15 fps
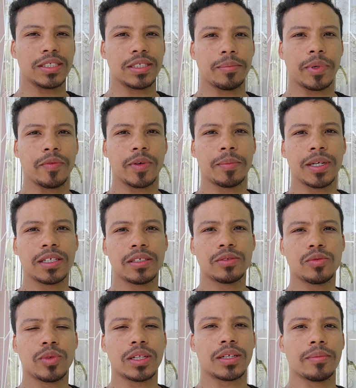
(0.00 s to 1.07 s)
up everybody,
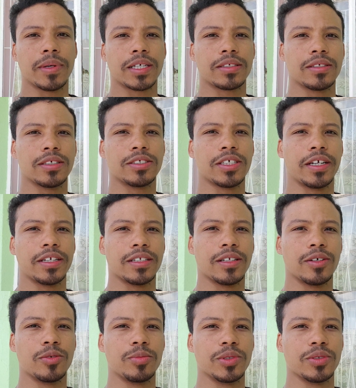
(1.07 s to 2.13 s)
and welcome back to the channel.
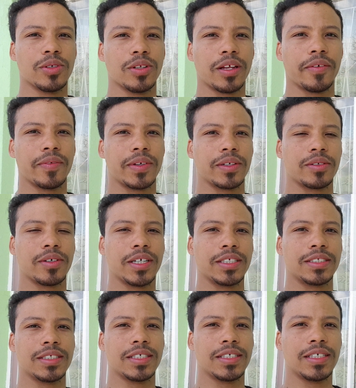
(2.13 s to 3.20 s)
Hope you're all having a great
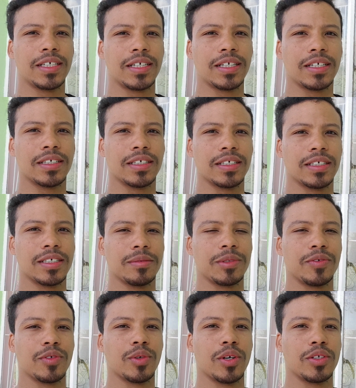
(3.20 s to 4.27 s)
day.
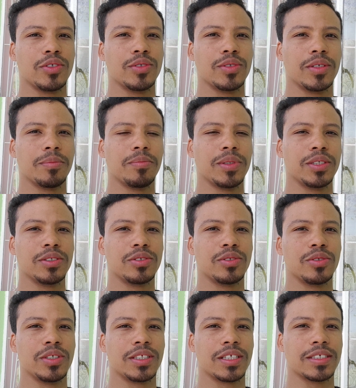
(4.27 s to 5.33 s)
If you aren't new, then please do
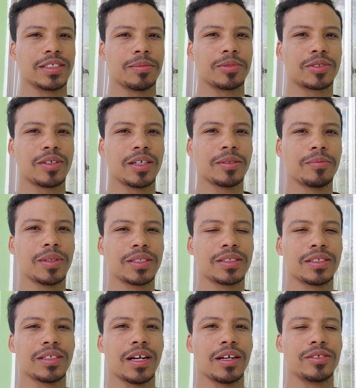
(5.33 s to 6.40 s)
hit the subscribe
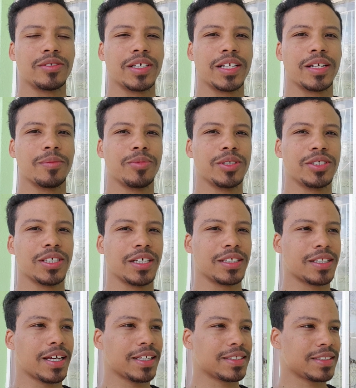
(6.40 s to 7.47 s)
button. I'd really appreciate
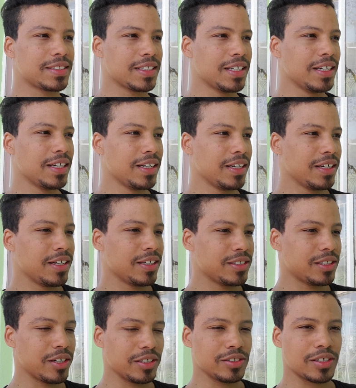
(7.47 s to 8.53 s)
that.
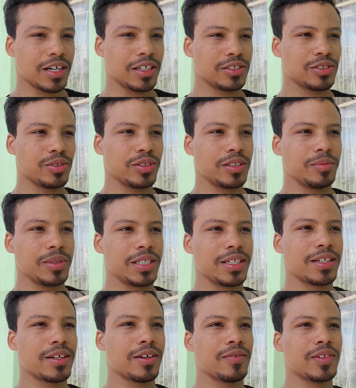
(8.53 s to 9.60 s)
So as you guys saw in the
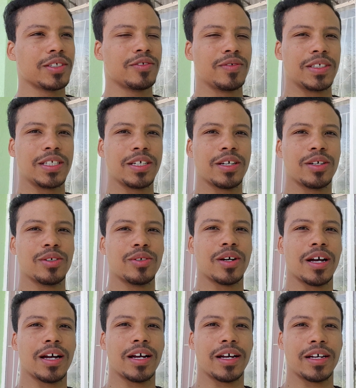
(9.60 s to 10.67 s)
beginning of this video,
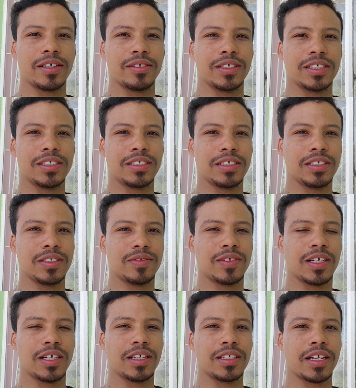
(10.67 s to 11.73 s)
I received
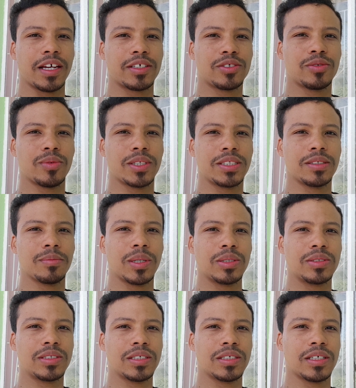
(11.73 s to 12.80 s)
an actuator
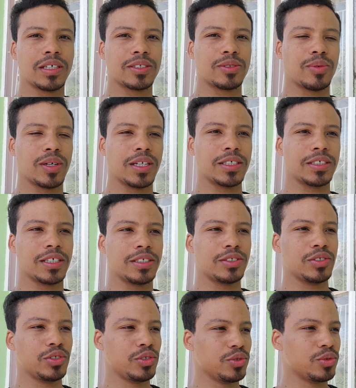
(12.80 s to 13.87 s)
motor as well as a
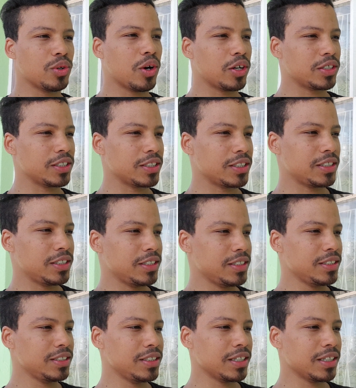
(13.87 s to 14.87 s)
new Honda key.